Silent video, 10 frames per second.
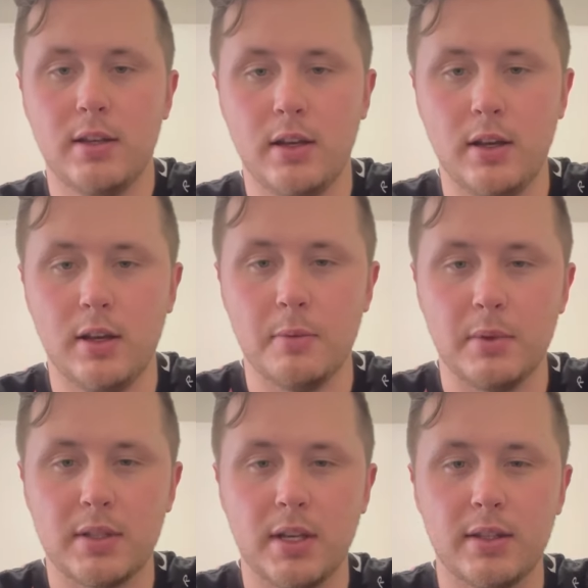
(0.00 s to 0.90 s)

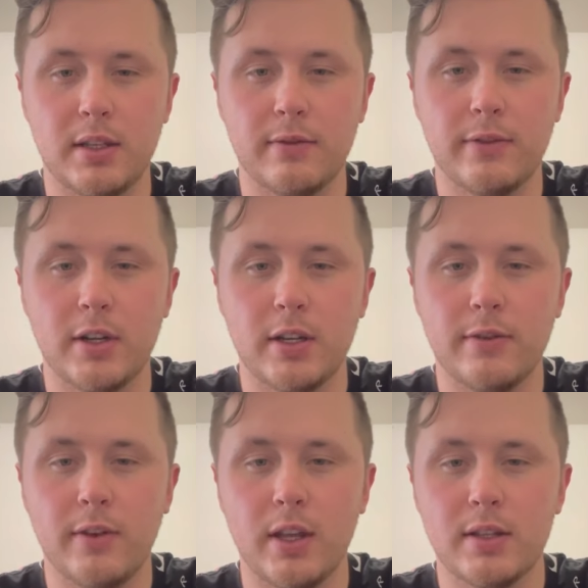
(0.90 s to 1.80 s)
It's got the infinity
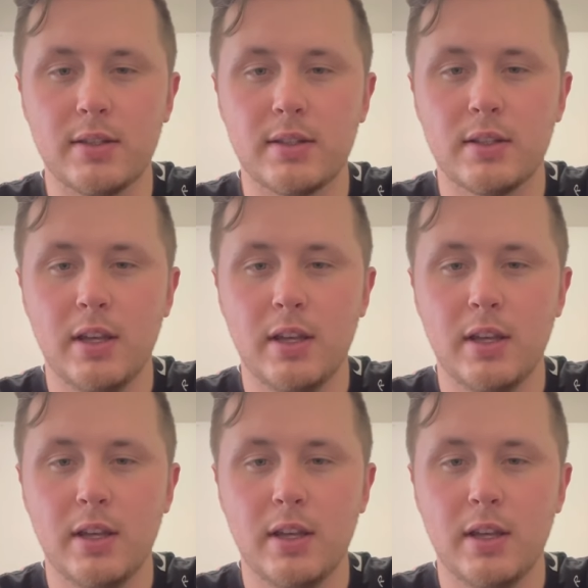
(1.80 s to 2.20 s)
face.